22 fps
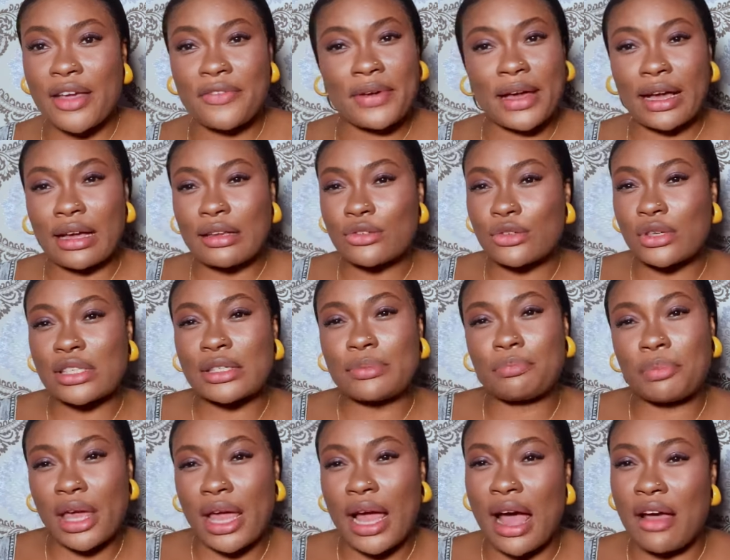if I can
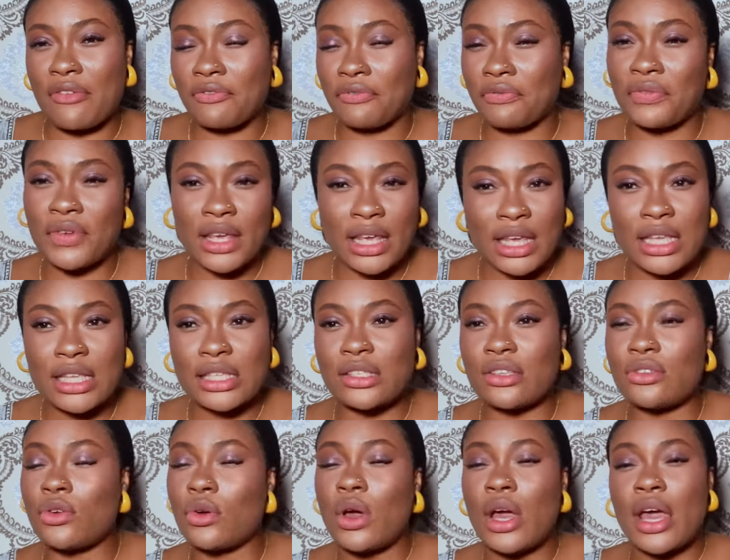just pay her fees,
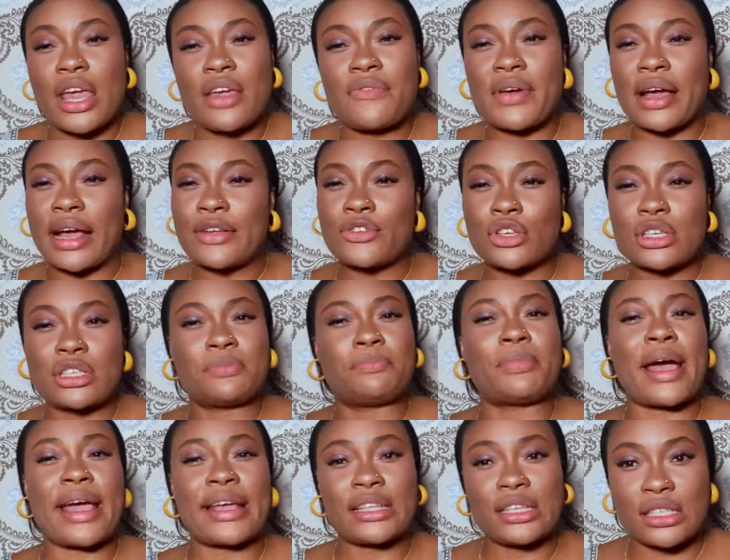you know, if I can just
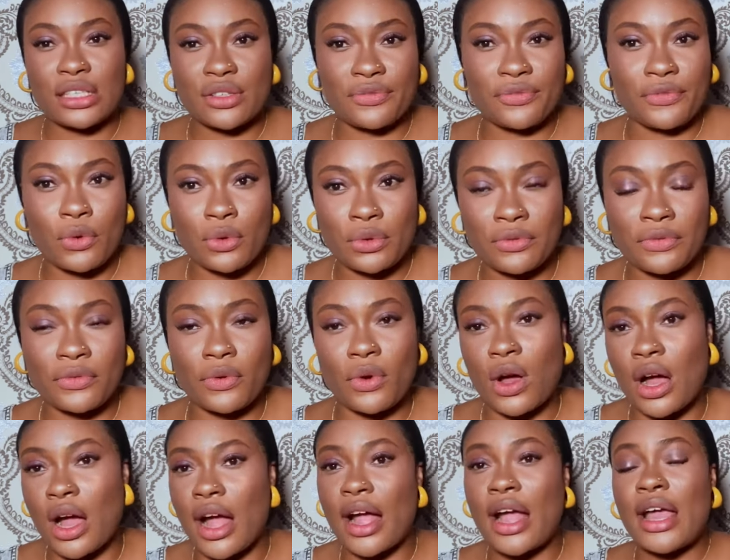buy this phone
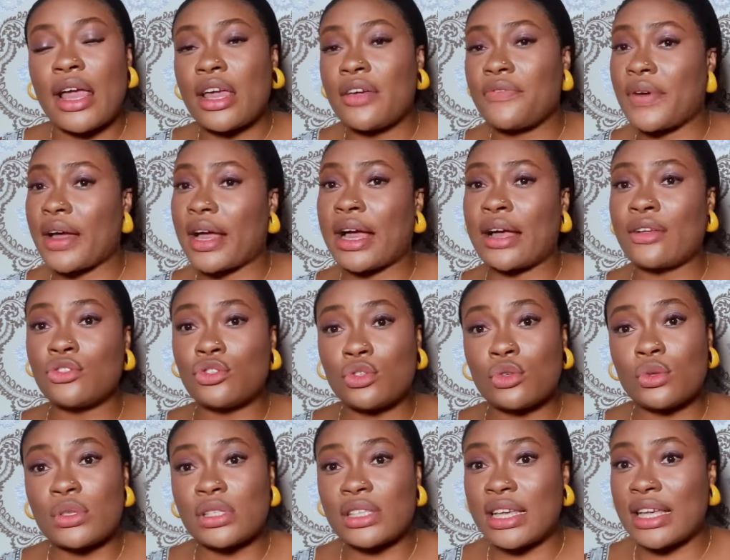for her, if I can
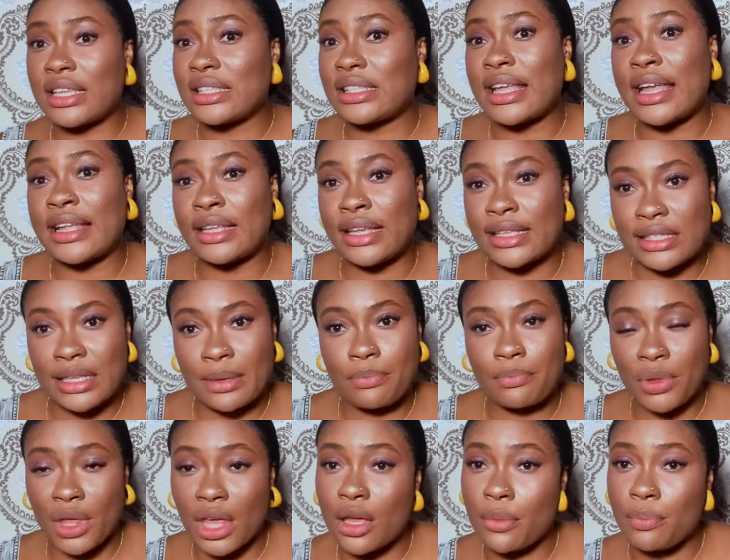do this, then it's a
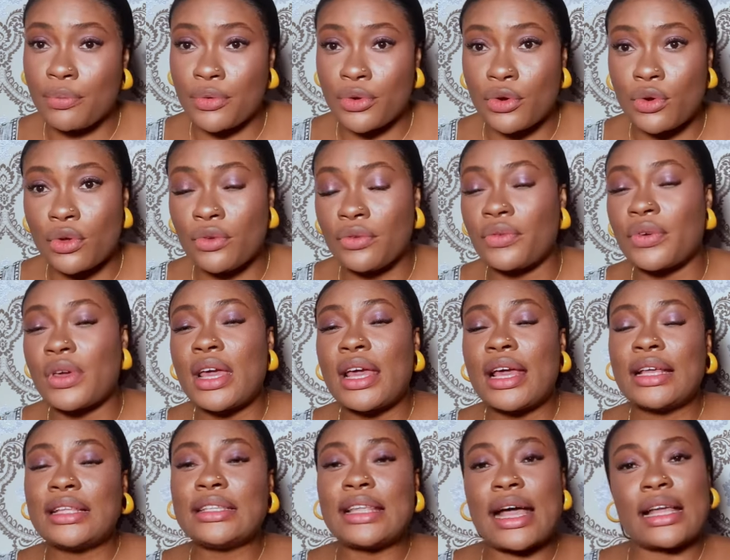big proof
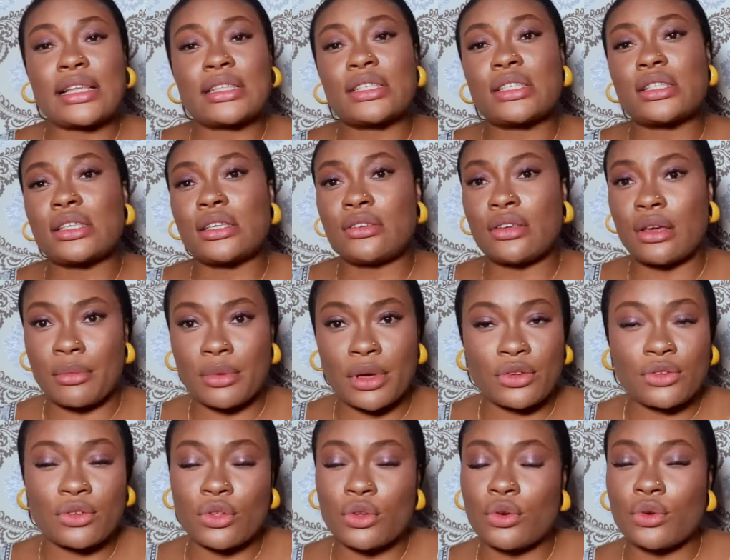that you
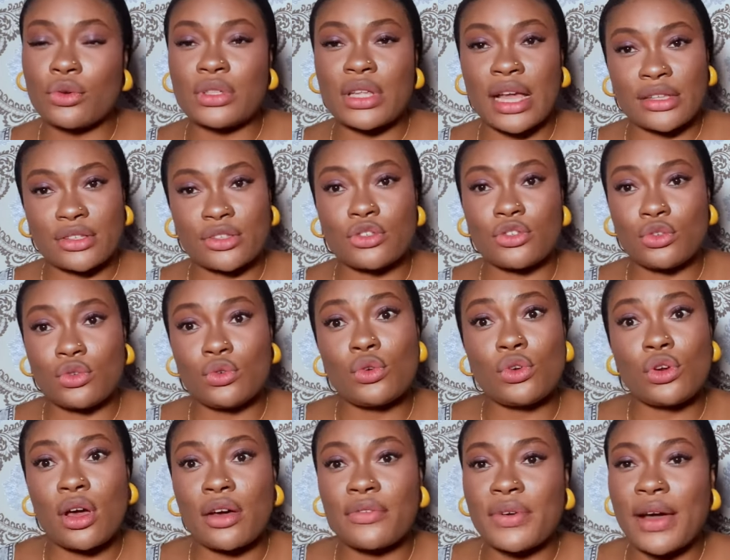know that you
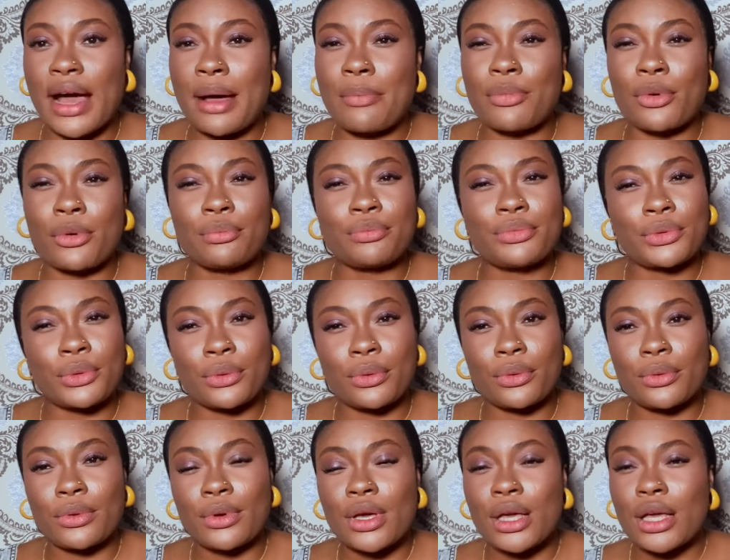love her. But
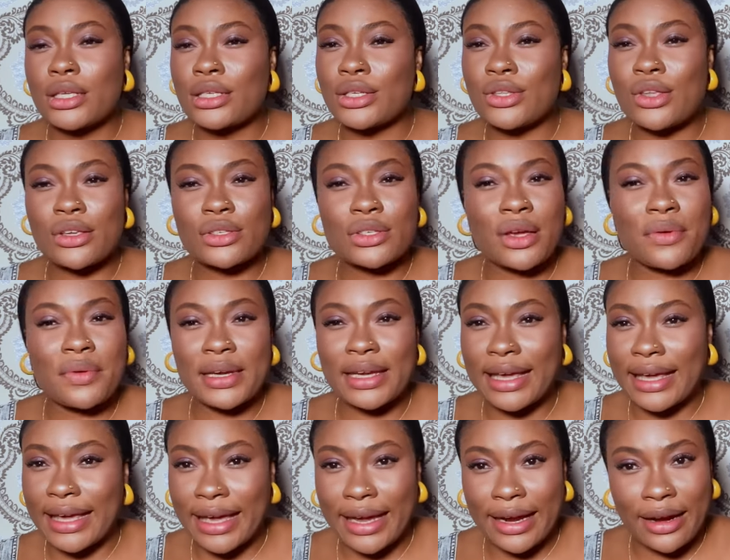bro, she does not
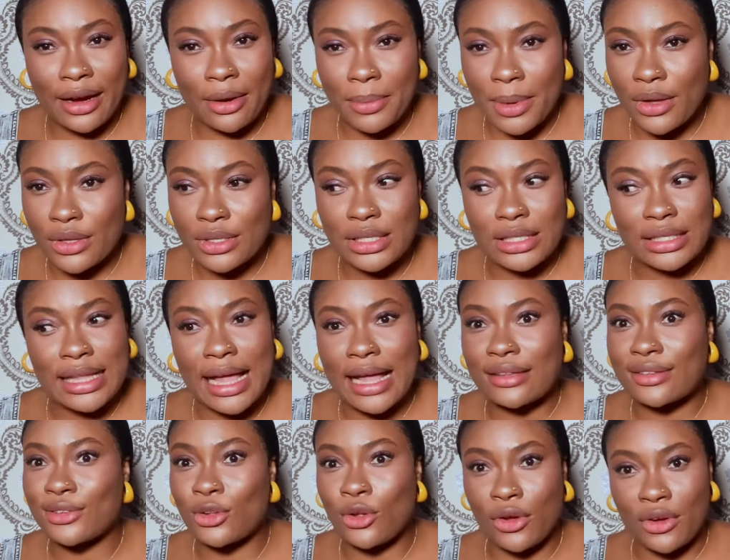really care about
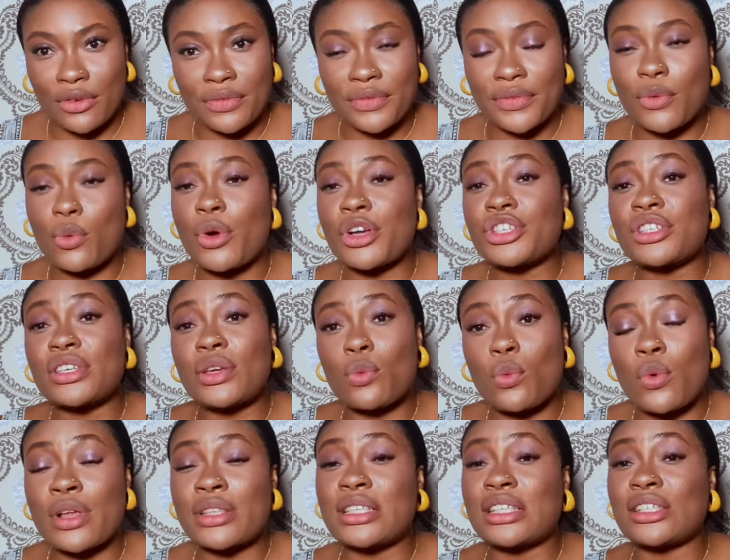that love. What she
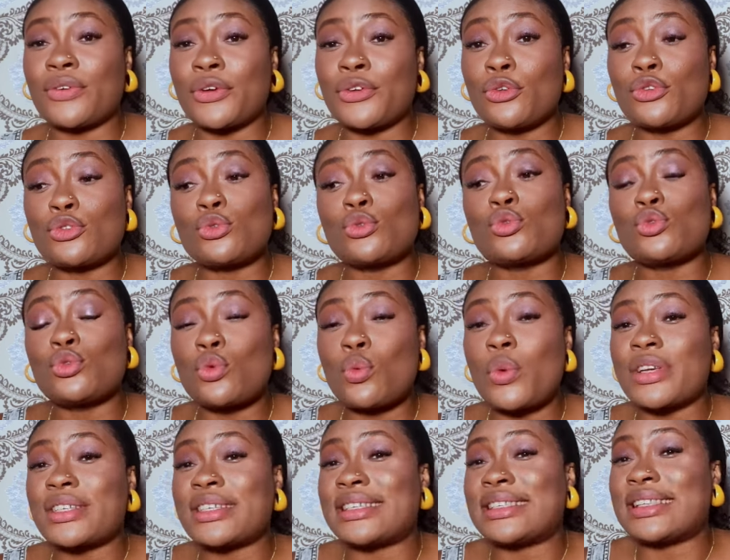wants is for you to do
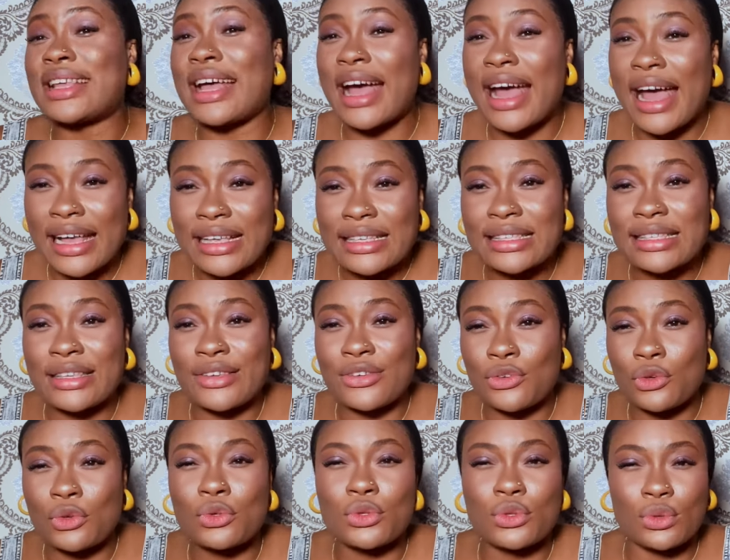what she's
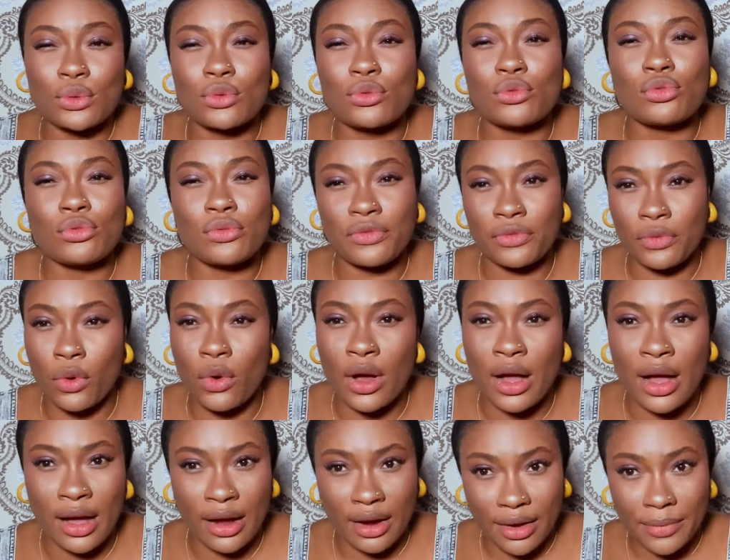asking you to do
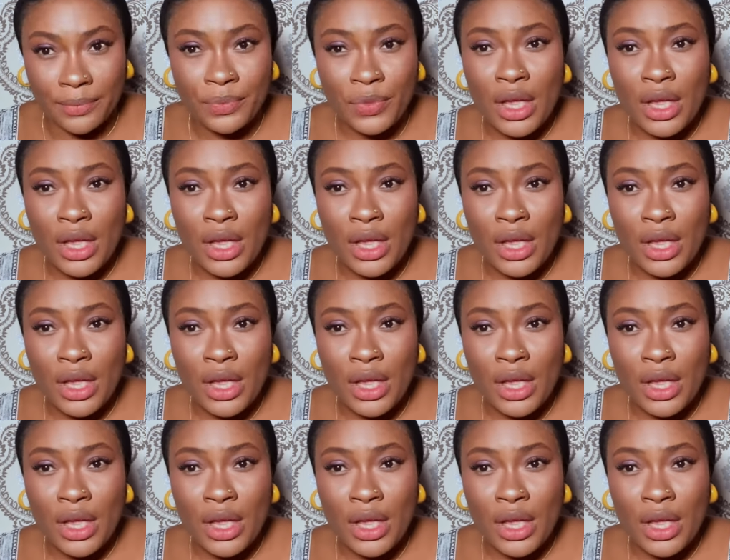for her.